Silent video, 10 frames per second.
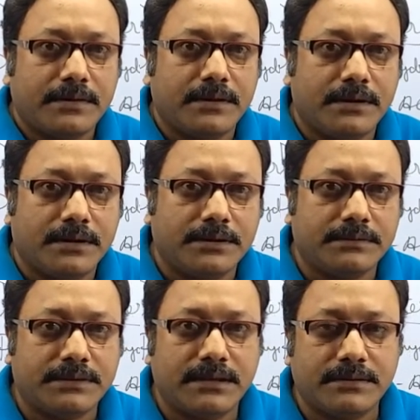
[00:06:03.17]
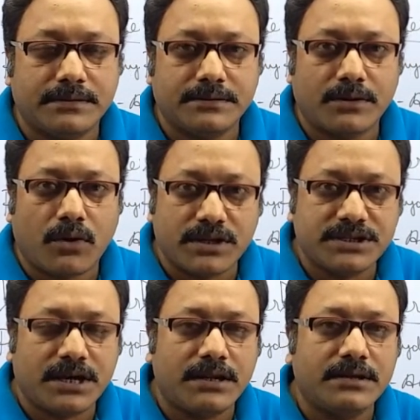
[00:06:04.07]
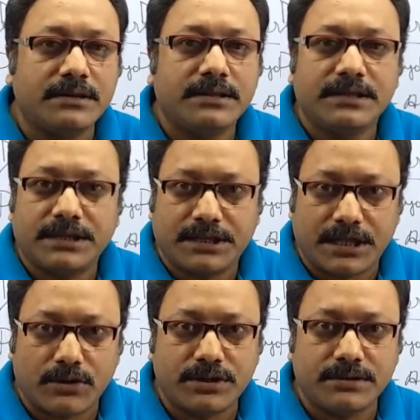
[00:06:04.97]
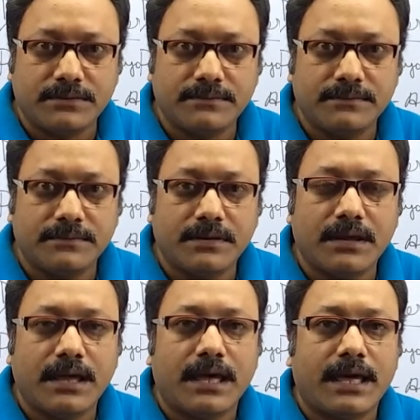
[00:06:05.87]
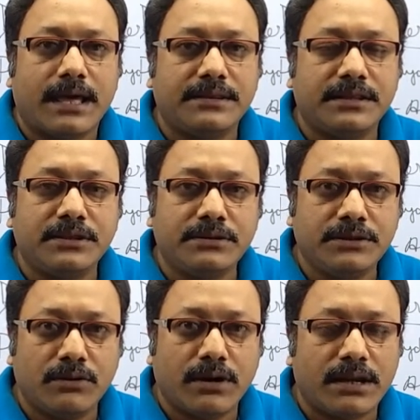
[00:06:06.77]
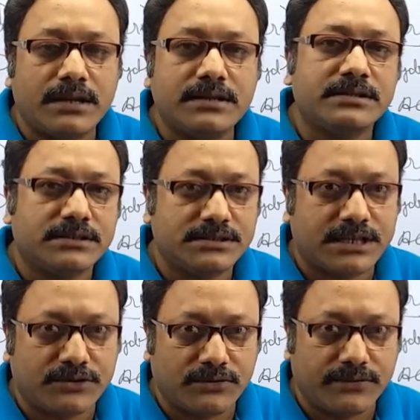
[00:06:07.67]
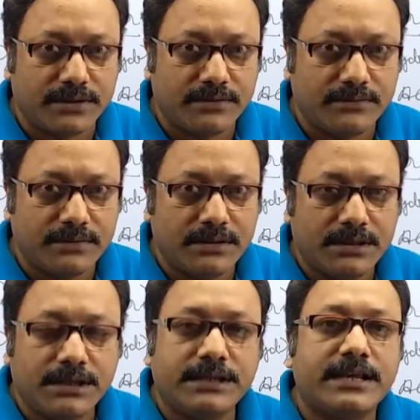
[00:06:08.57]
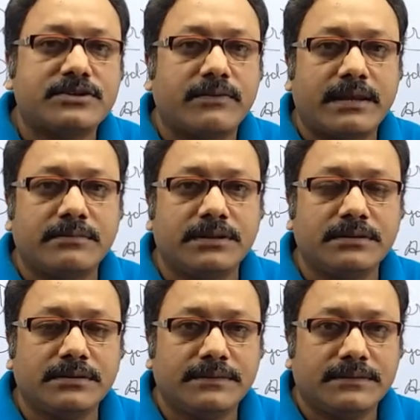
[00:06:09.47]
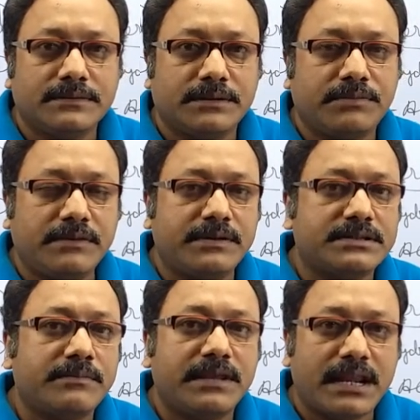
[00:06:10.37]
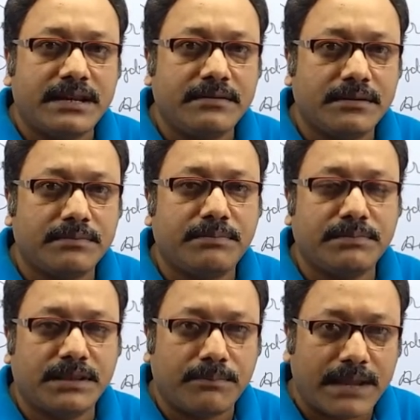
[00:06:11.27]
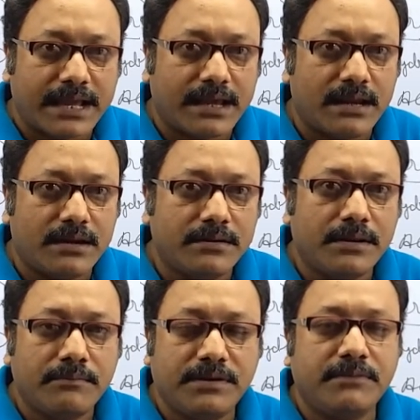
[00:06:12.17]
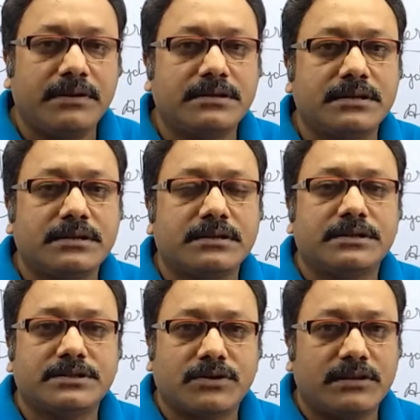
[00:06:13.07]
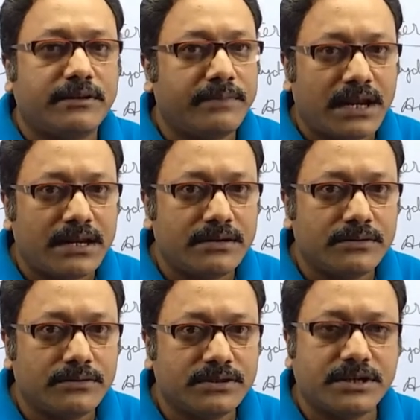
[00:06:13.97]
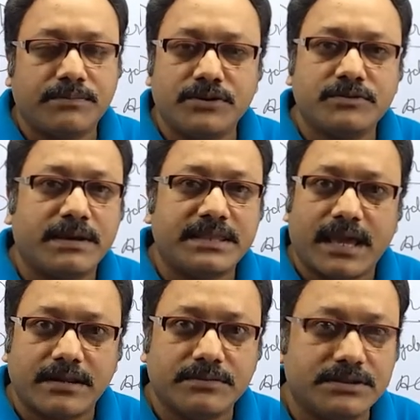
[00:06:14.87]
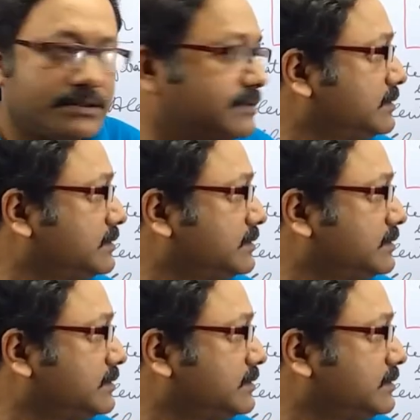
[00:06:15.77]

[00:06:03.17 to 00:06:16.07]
orange colored carotene and the yellow colored xanthophyll. In case of animal, the pigments are melanin, the black colored pigment is called the melanin, which are produced by the animals.